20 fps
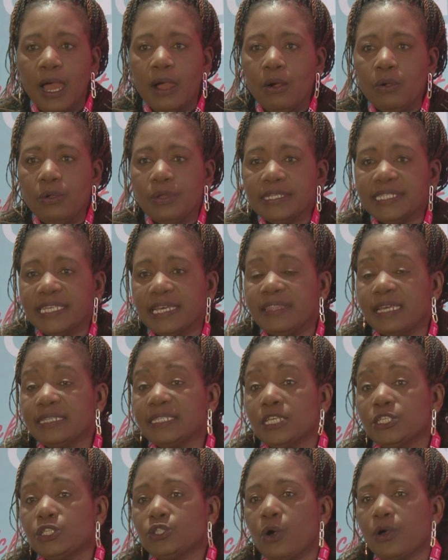always say
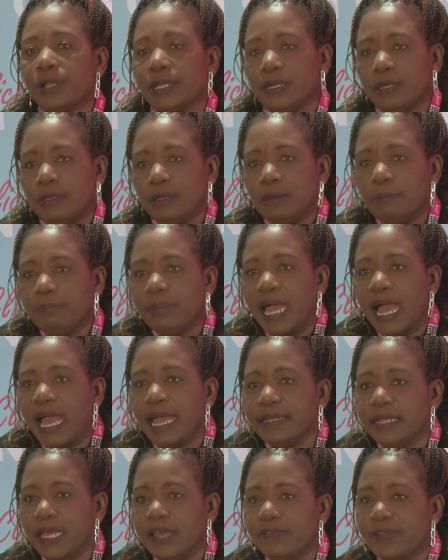there's a story
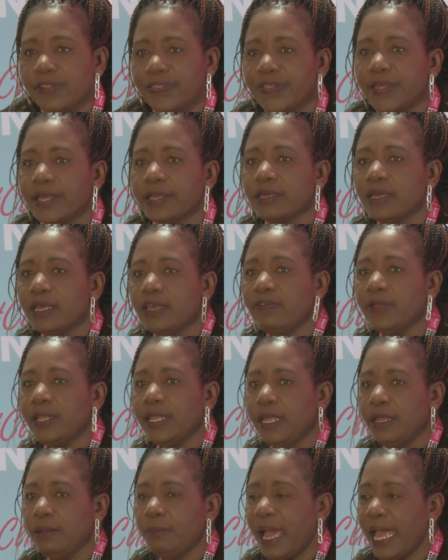behind everything.
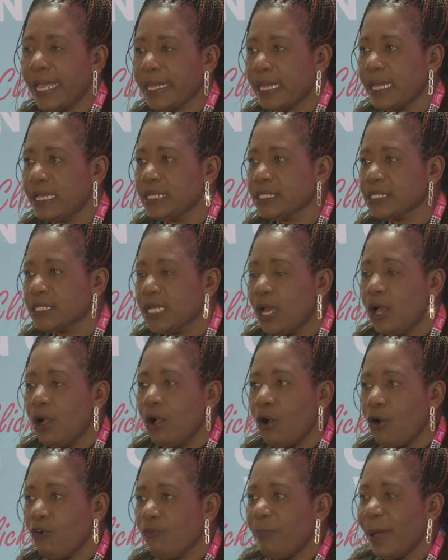Even in my case
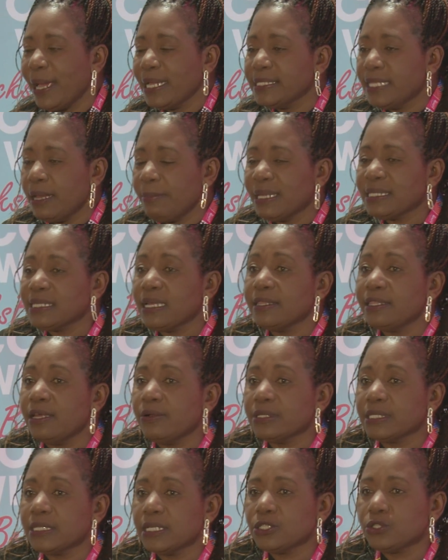of buying Dermacell, there
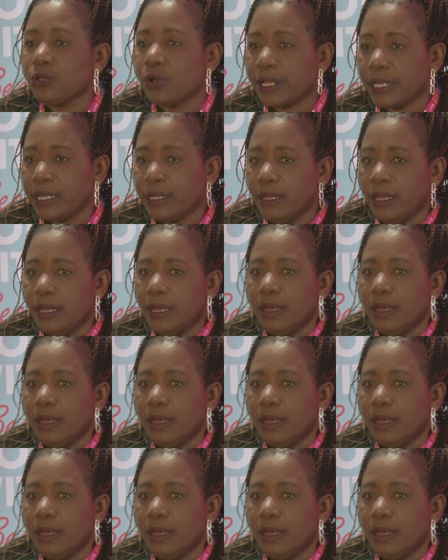was a story.